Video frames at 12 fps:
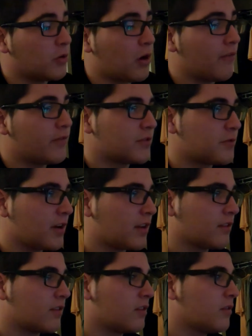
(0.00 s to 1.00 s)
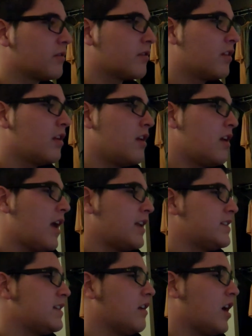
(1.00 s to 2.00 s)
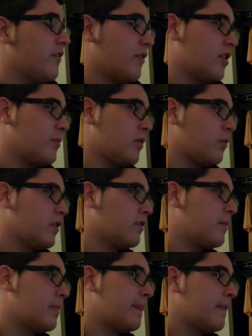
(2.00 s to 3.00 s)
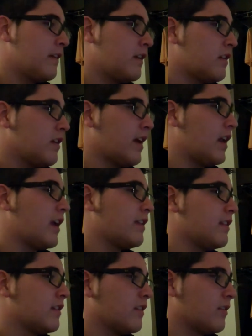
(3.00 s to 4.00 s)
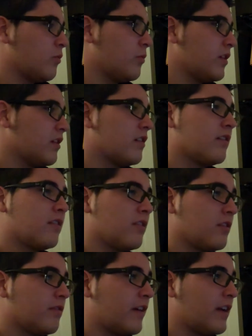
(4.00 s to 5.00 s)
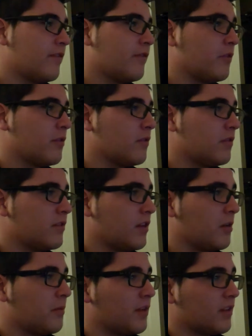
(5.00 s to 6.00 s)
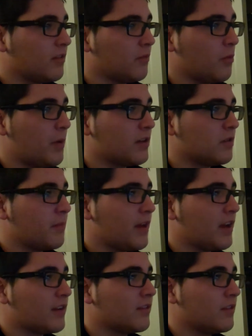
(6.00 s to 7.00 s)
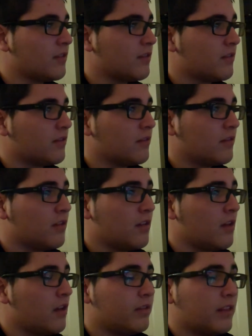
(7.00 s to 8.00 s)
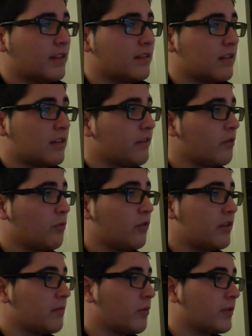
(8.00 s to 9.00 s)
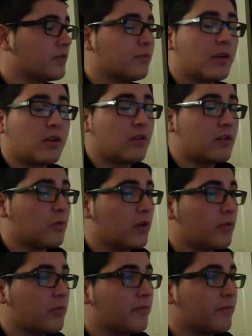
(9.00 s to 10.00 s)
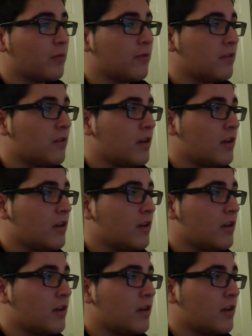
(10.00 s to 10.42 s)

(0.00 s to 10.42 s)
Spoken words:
off his striking skills and teed off on him at will. And I think this will be a good fight for Dunham to get some momentum back, since Lentz does have a really impressive record at 23-4.